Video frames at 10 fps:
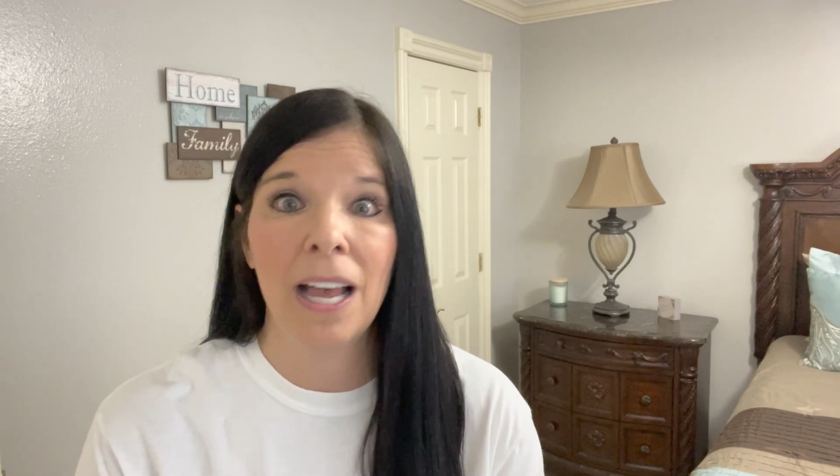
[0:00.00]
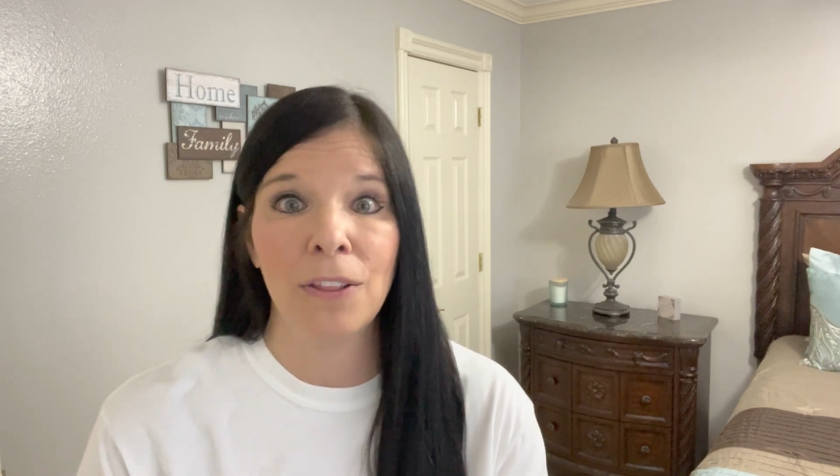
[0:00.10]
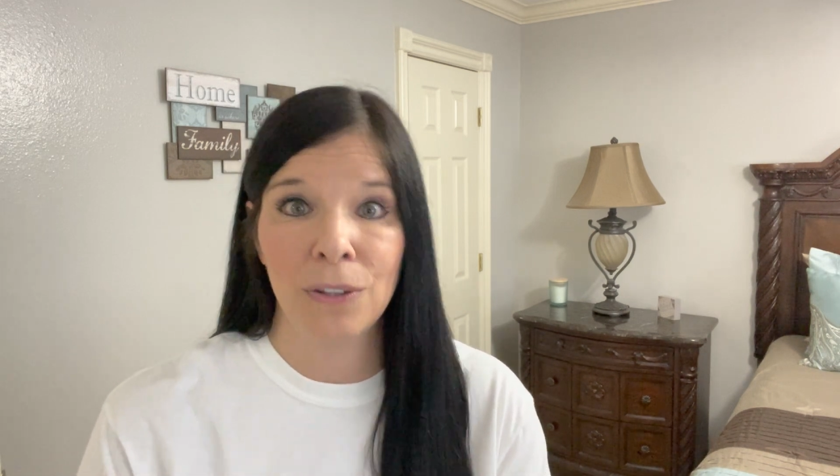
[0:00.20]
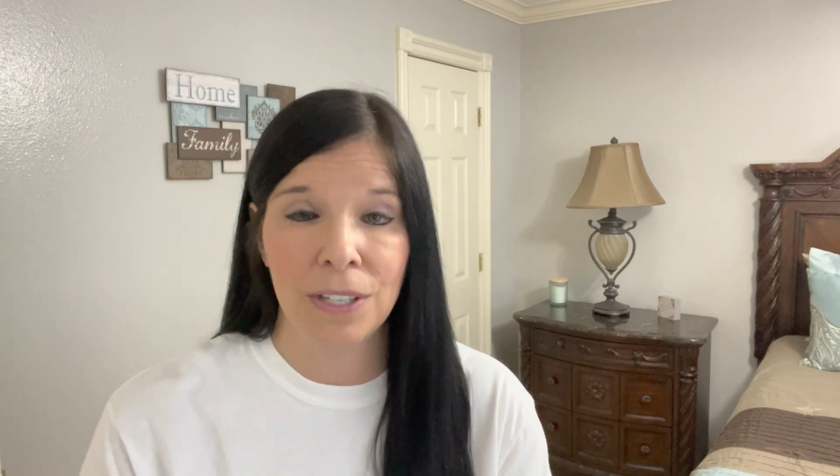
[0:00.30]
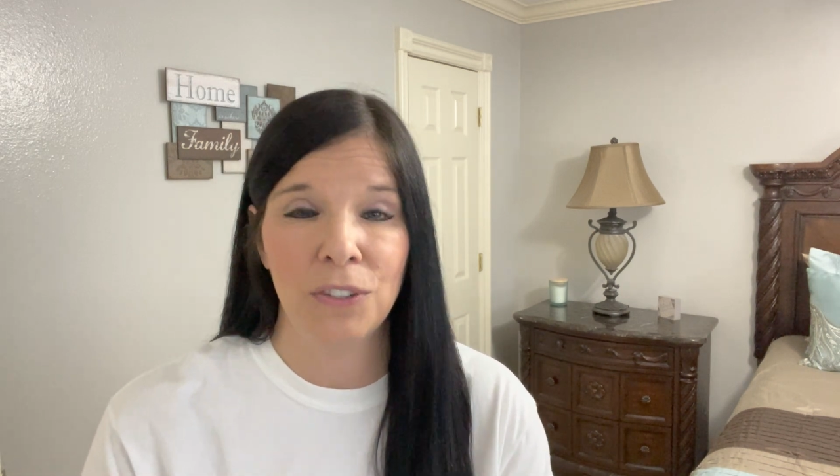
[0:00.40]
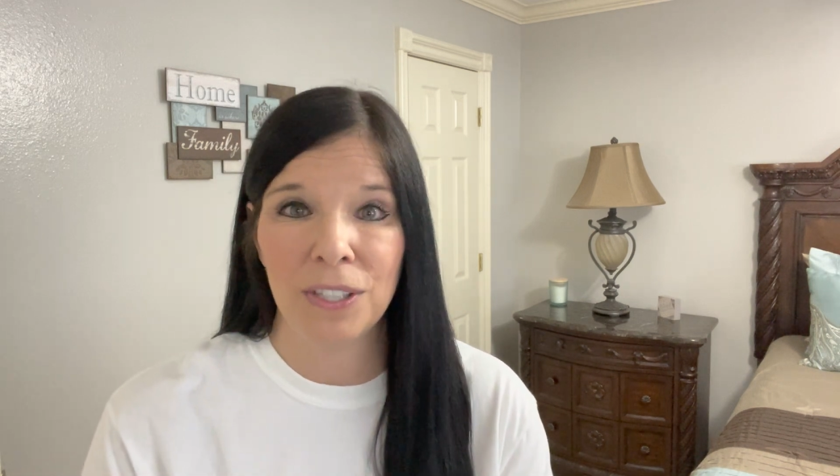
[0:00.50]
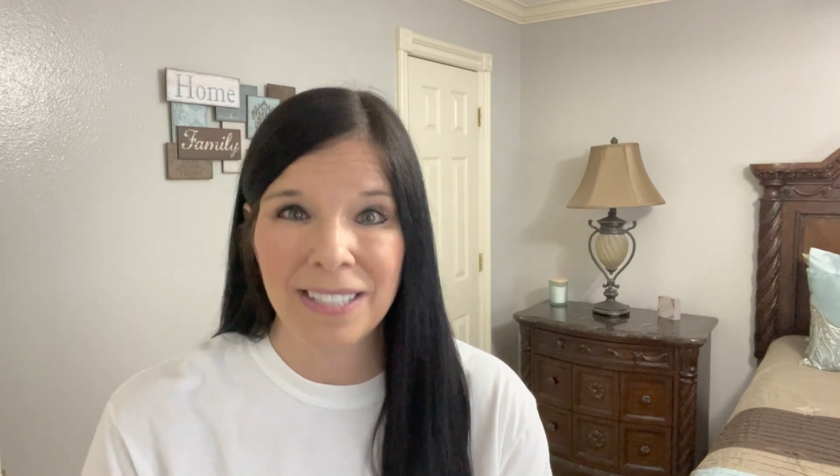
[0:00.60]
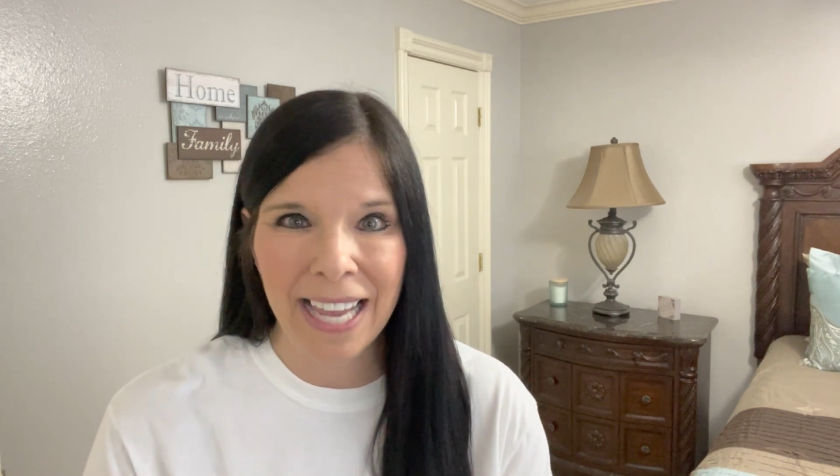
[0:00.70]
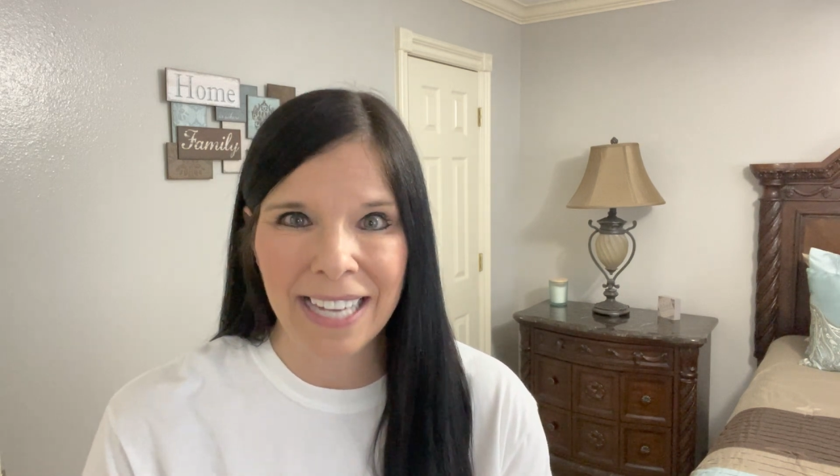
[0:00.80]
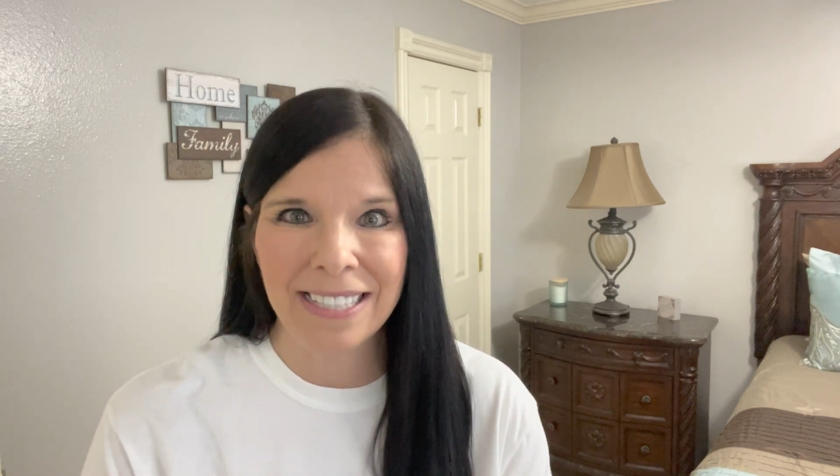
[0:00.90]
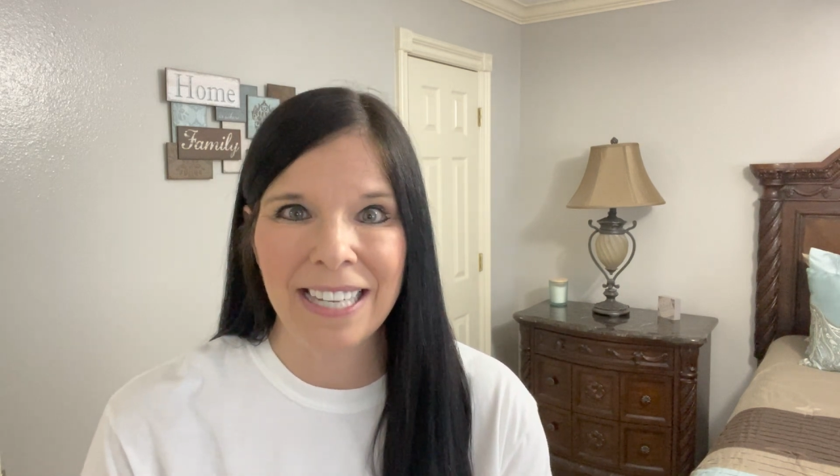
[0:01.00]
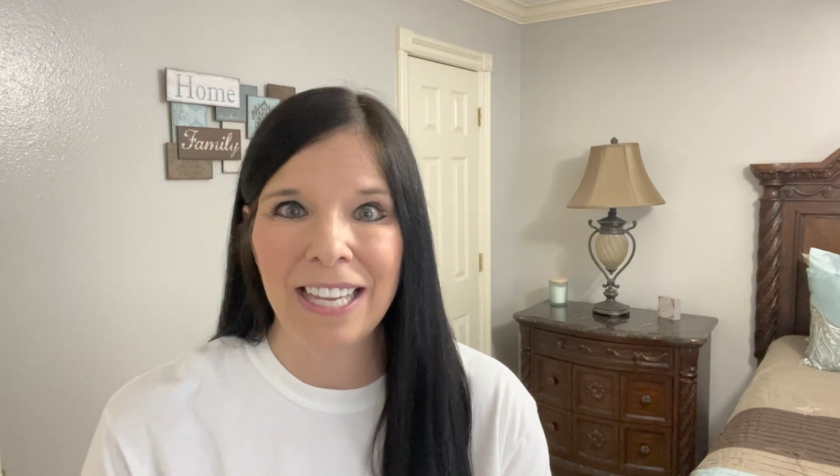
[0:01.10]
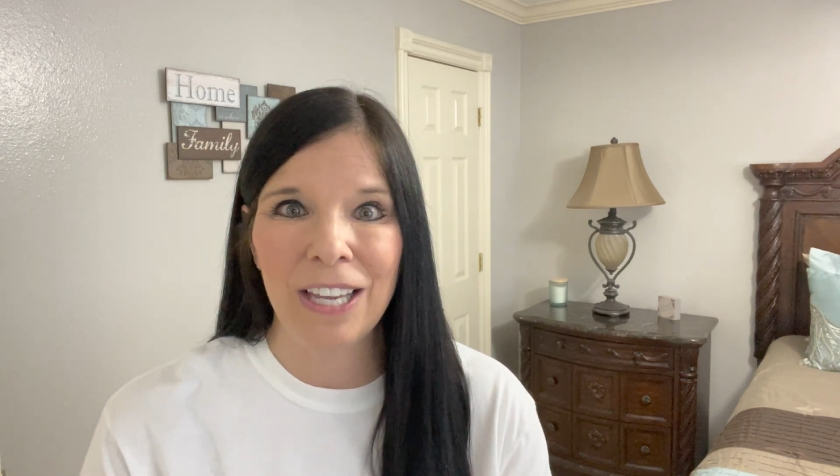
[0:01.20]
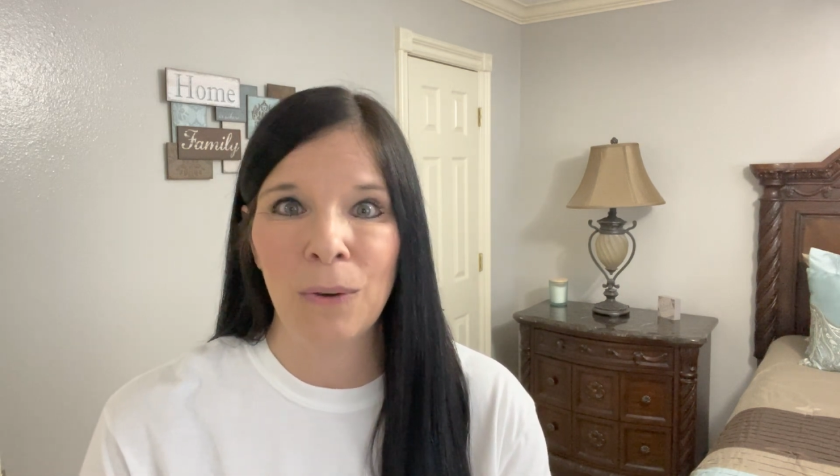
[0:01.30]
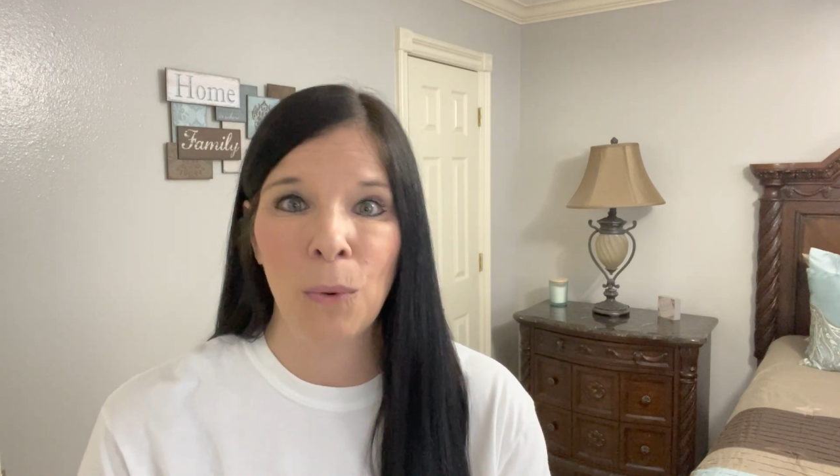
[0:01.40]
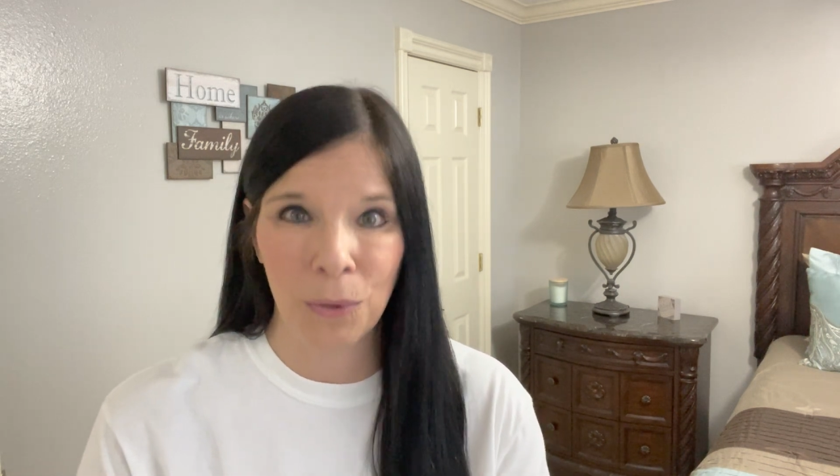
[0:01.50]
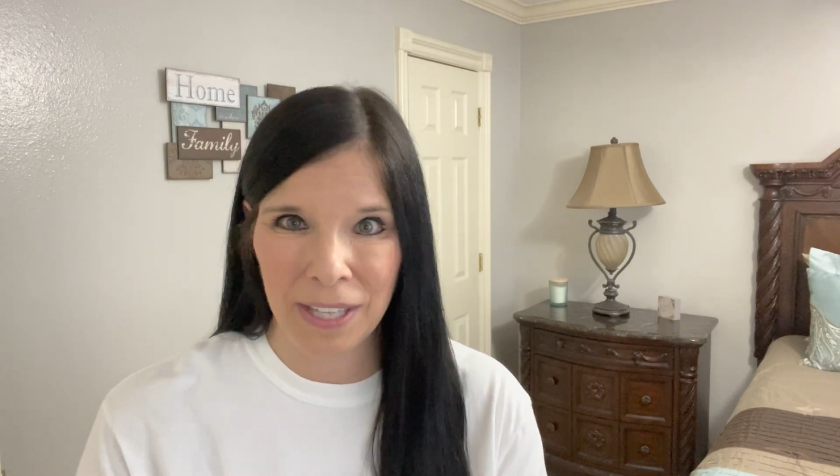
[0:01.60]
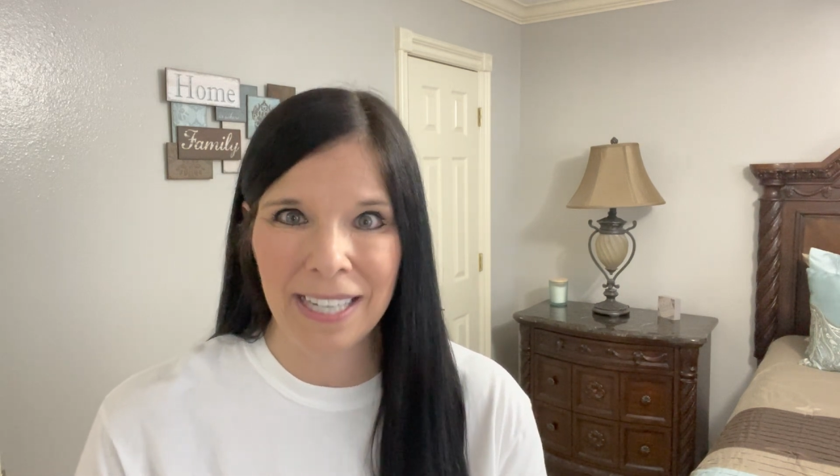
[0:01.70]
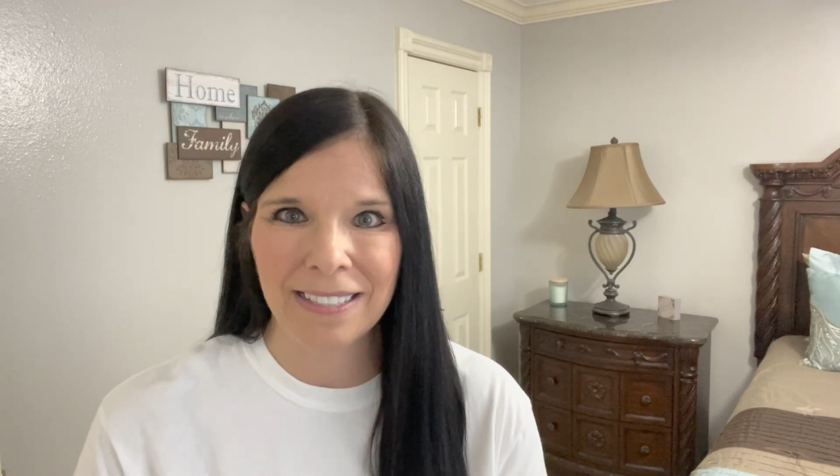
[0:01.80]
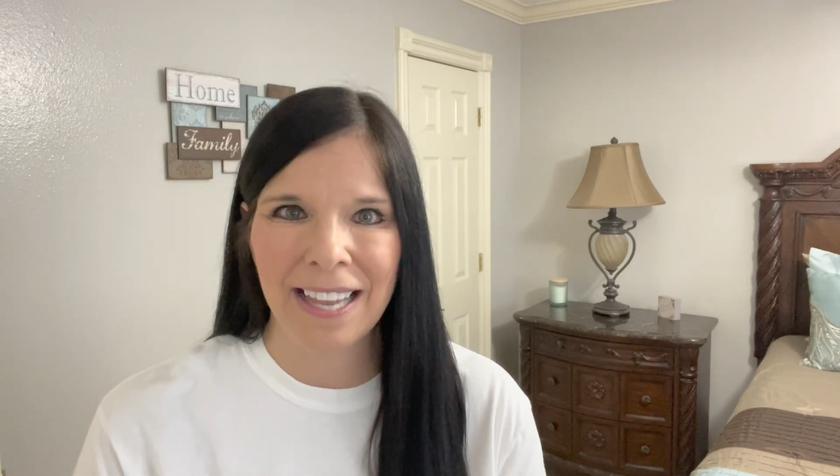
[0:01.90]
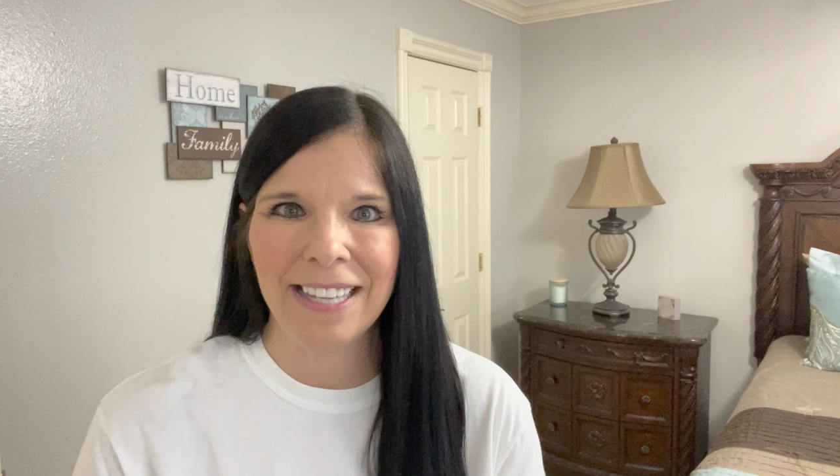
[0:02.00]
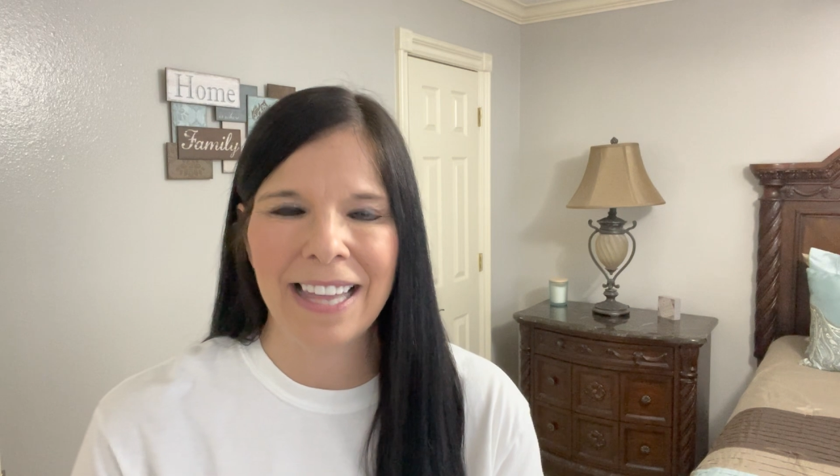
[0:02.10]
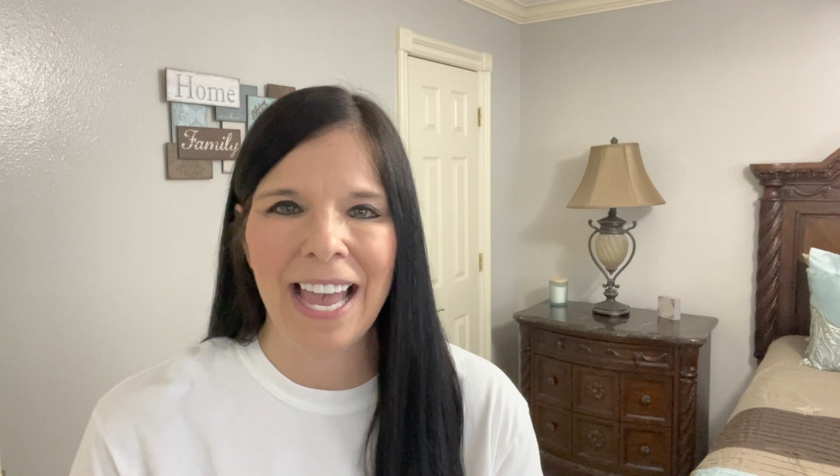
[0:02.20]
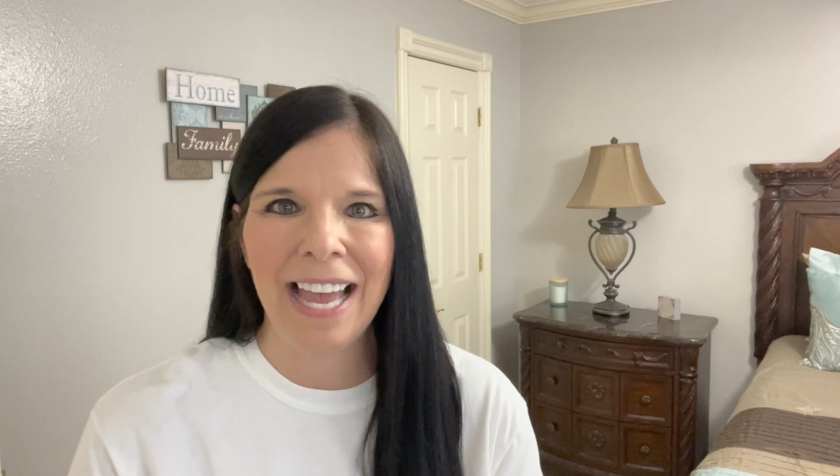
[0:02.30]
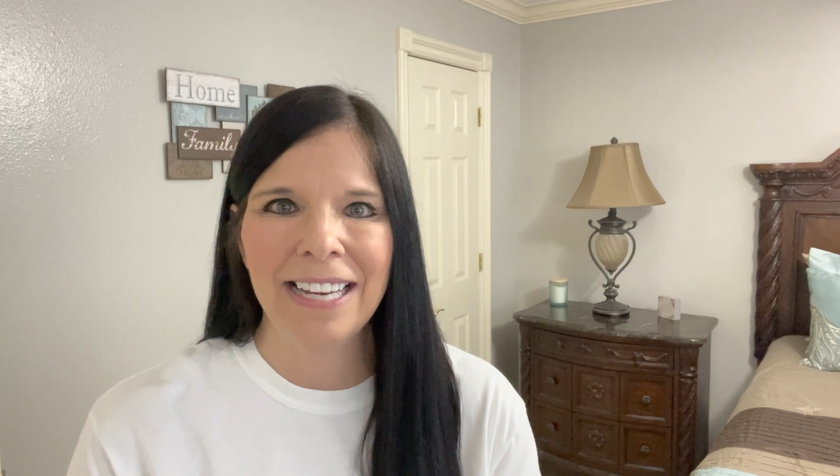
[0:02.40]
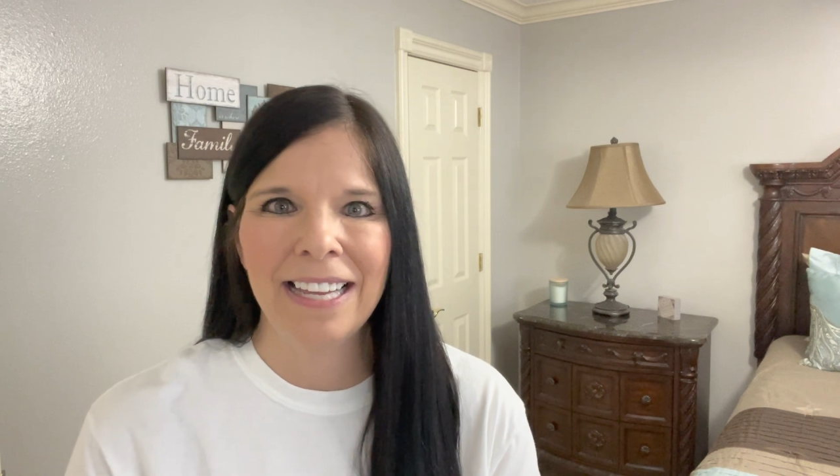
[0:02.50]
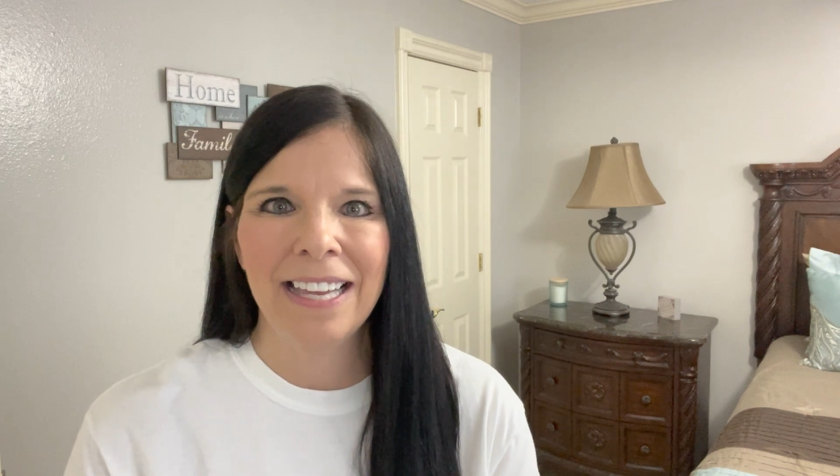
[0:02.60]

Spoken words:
other than just texting or things like that.